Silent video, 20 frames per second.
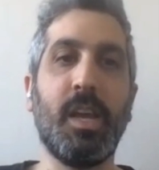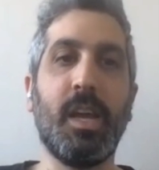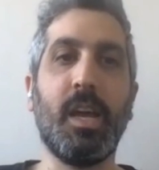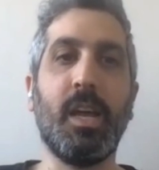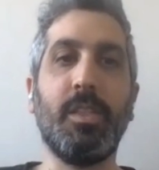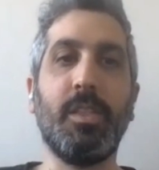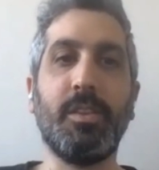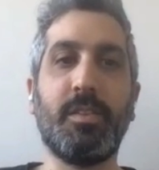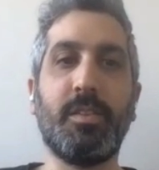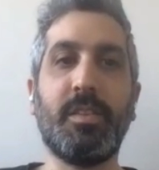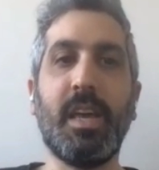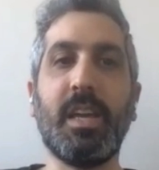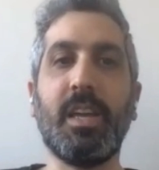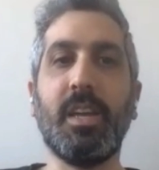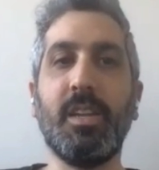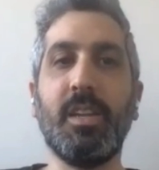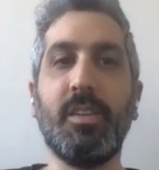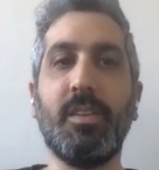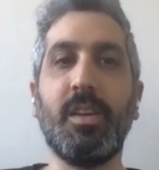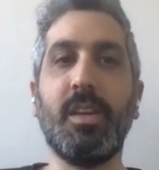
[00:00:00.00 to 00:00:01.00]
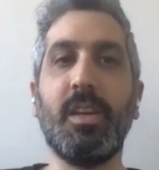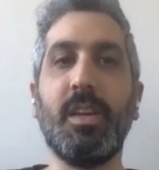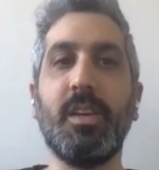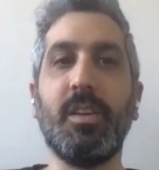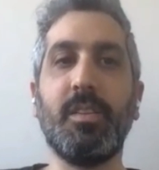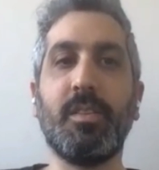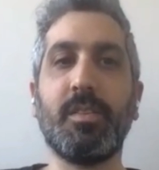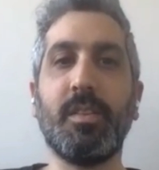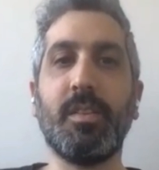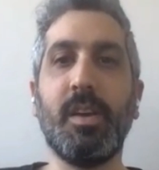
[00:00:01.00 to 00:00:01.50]
And the second
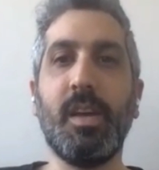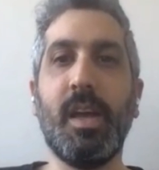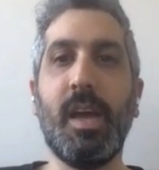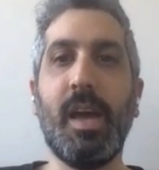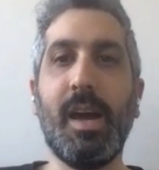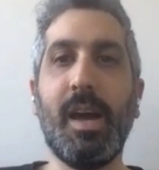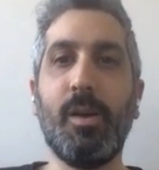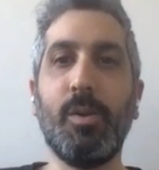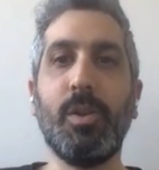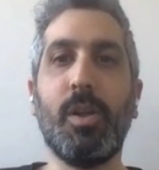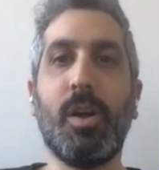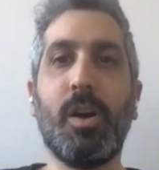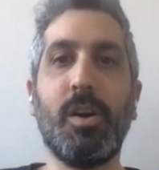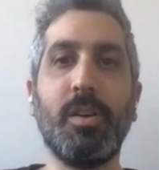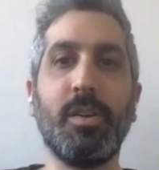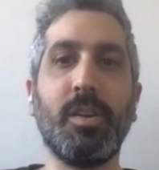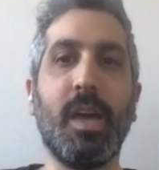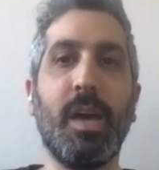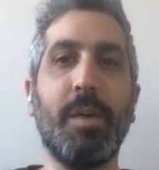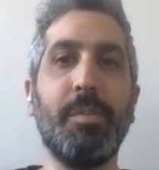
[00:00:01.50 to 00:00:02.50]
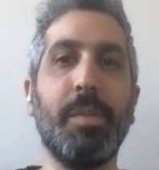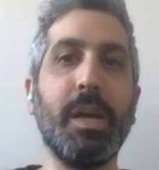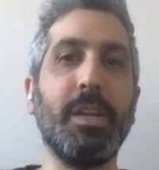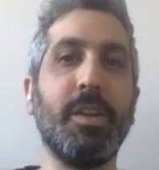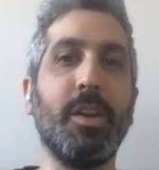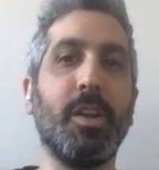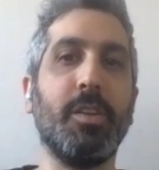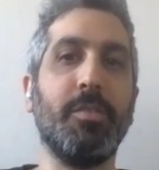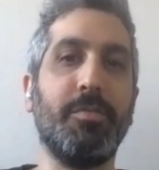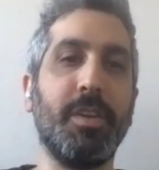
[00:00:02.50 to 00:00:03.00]
is how long am I
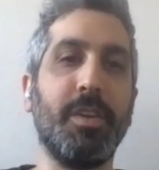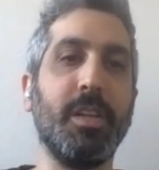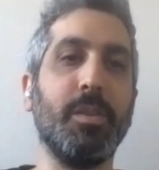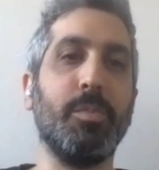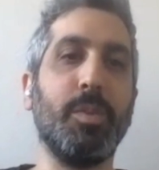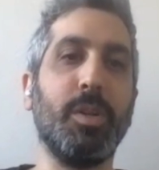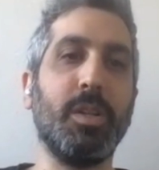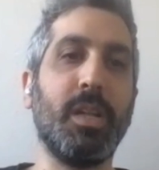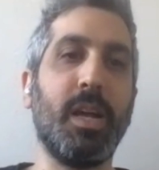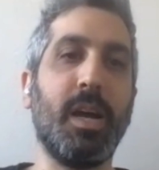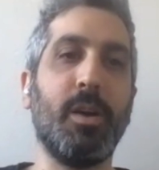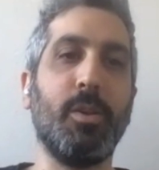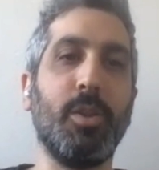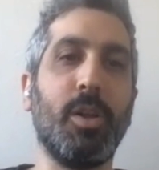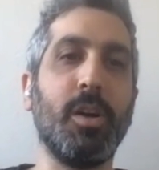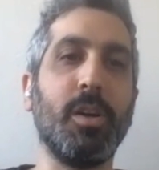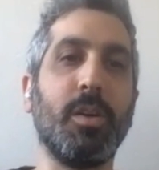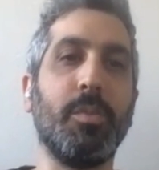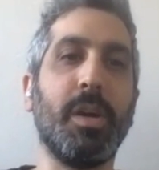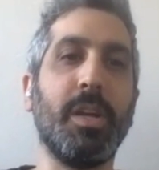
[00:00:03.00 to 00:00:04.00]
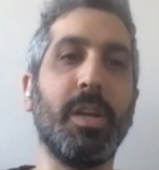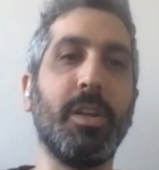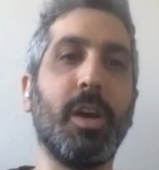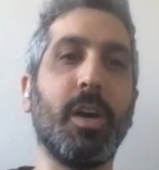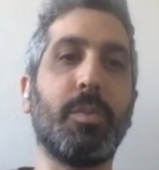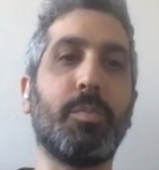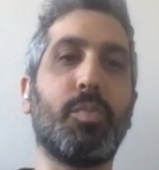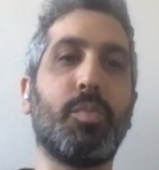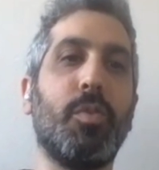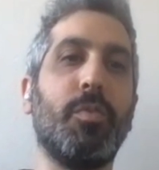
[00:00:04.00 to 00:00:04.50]
not available? How long am I
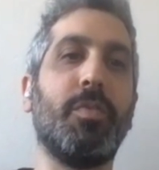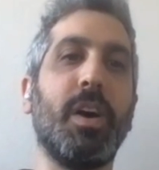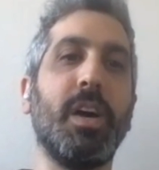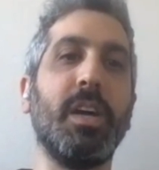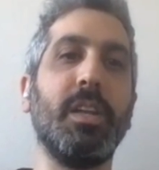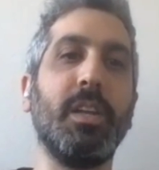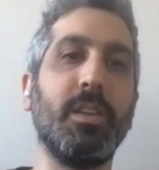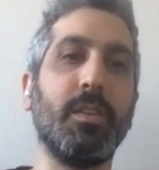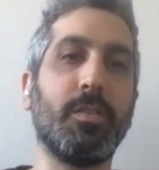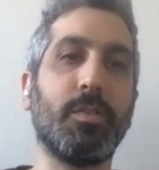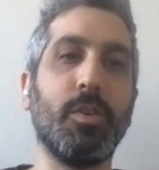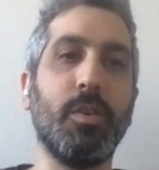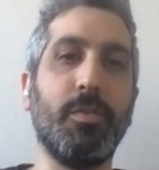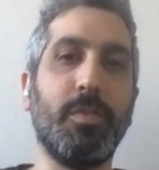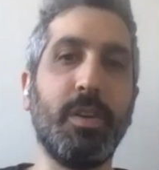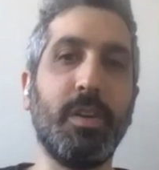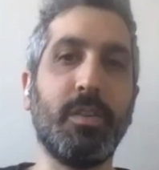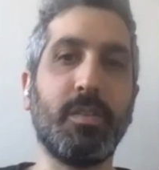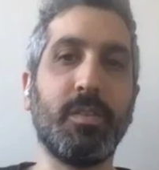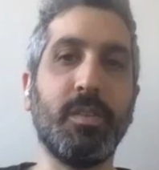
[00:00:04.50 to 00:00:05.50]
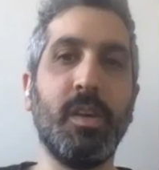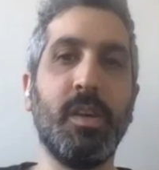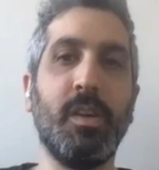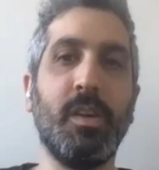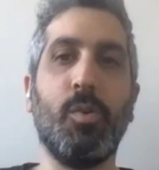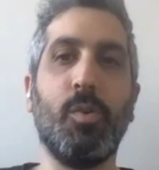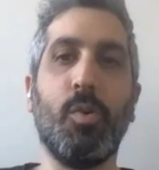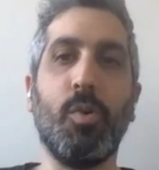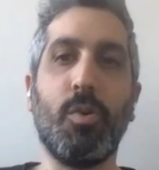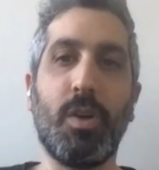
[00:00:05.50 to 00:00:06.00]
not providing service?
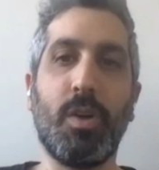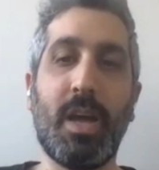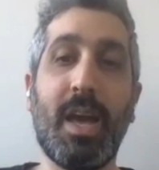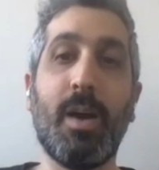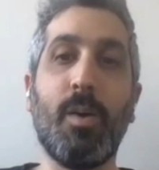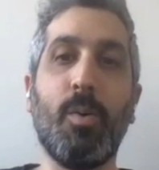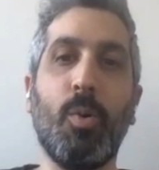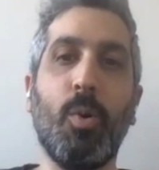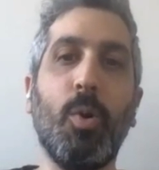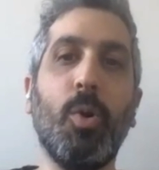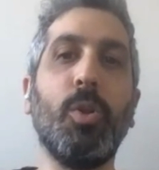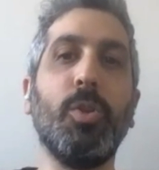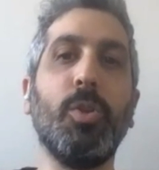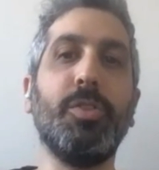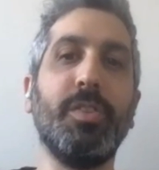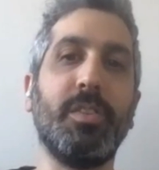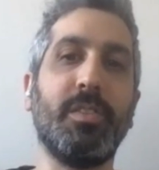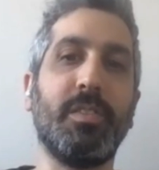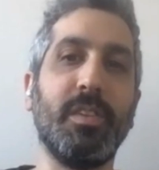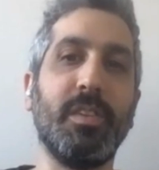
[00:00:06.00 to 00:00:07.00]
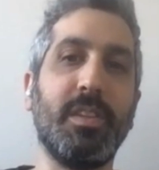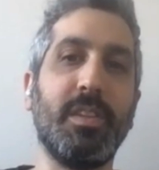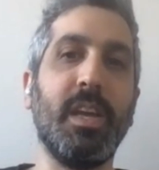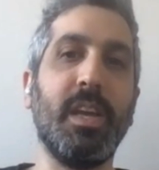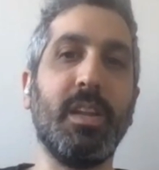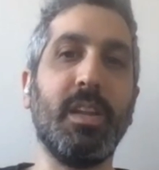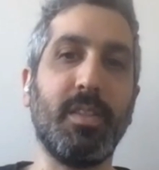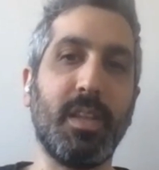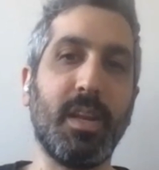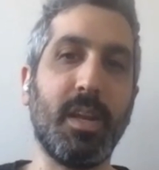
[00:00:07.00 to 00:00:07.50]
Or how old is the
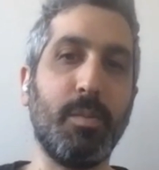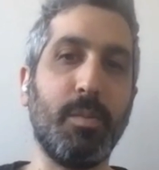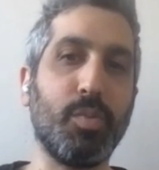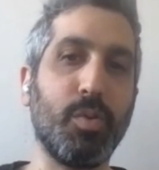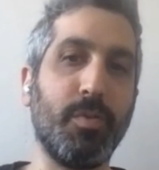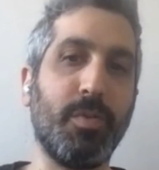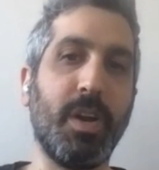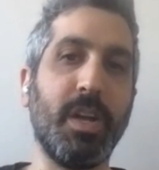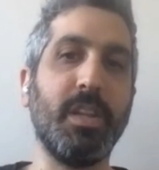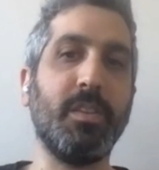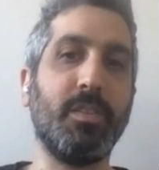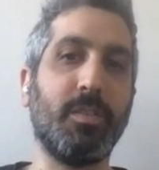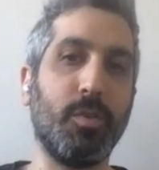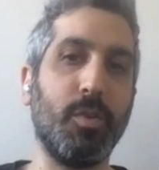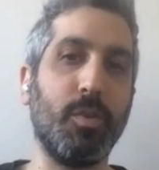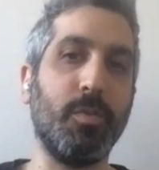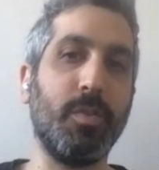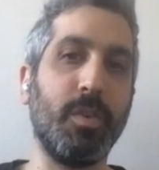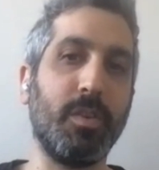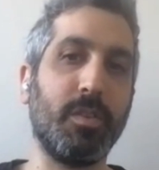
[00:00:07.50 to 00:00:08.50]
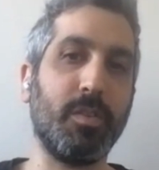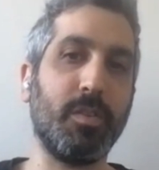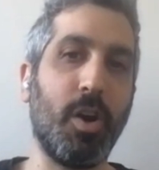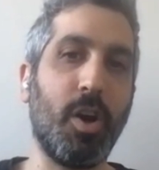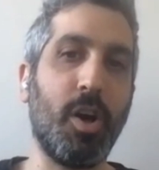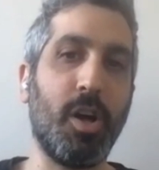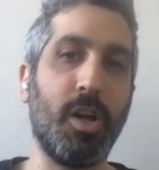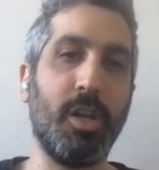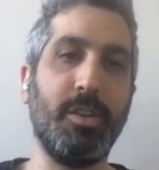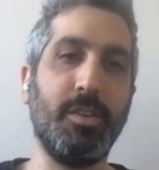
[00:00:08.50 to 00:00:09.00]
data that I'm providing service
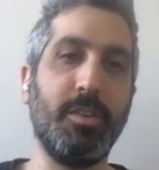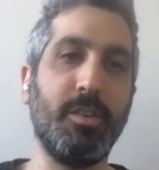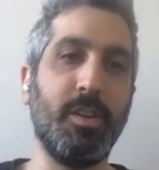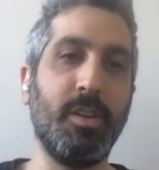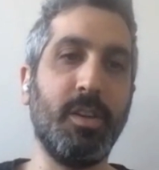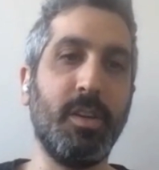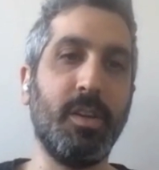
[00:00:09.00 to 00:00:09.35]
on